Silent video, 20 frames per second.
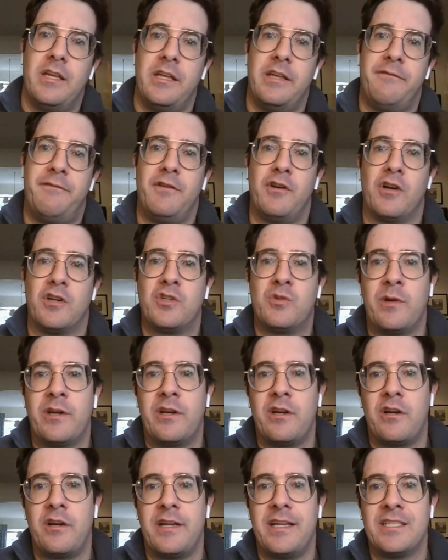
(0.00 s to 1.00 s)
If you're on
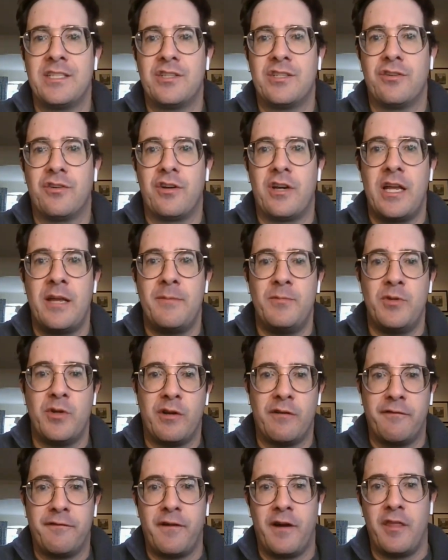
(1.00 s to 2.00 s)
Twitter, Instagram, you
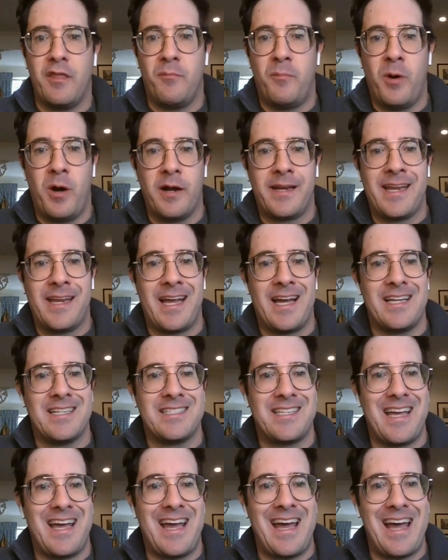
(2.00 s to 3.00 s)
can find the
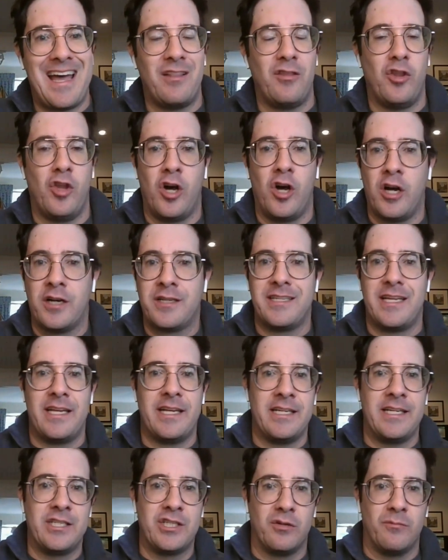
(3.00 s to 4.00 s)
podcast at
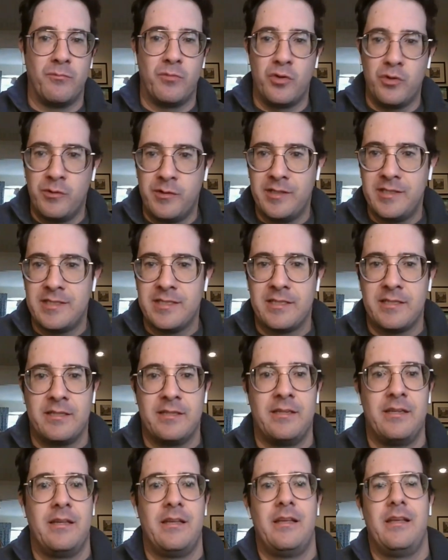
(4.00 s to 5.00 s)
LockedNHLBruins
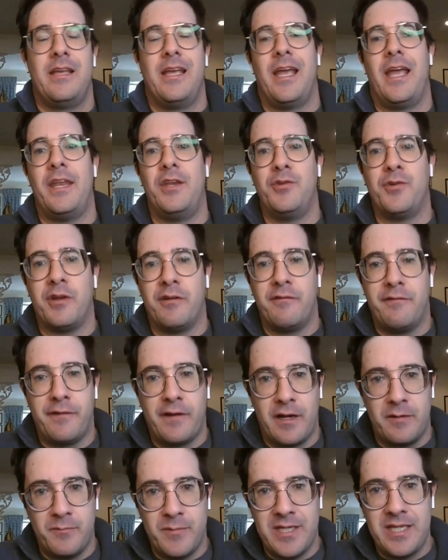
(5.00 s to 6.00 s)
and you can
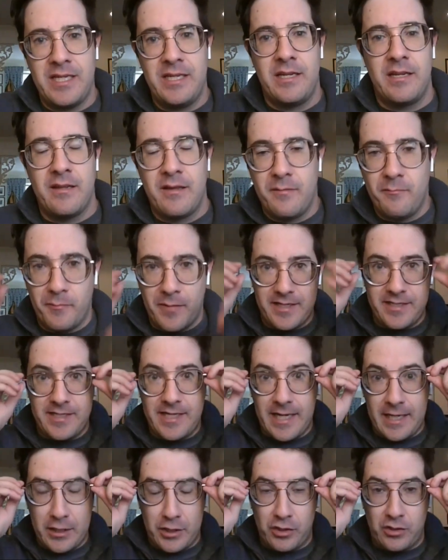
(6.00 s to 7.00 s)
find me, my
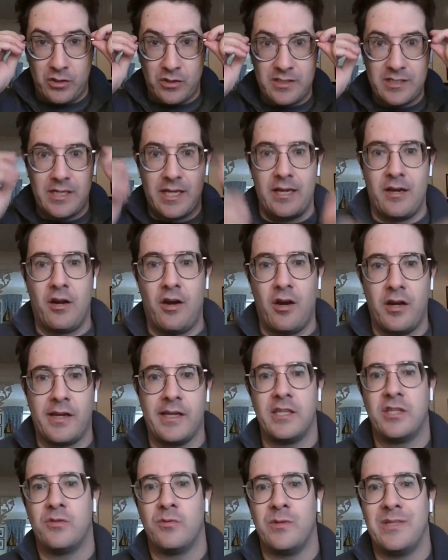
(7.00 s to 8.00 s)
dad jokes, and
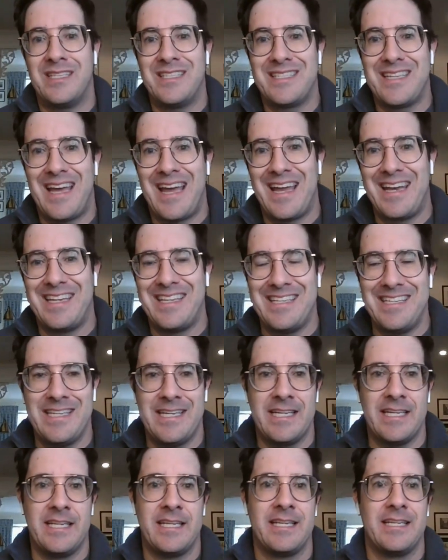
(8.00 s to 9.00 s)
hockey tweets at
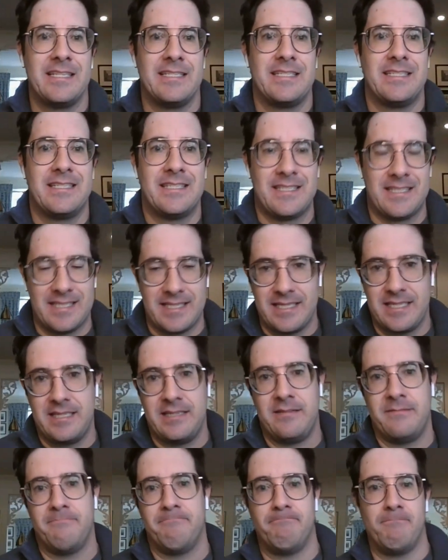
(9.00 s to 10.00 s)
Ian
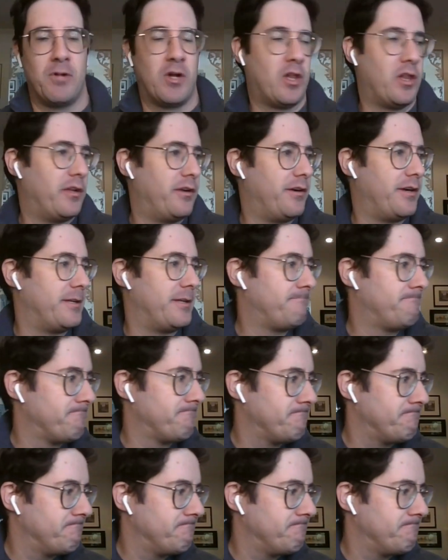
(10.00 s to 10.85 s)
C. McLaren.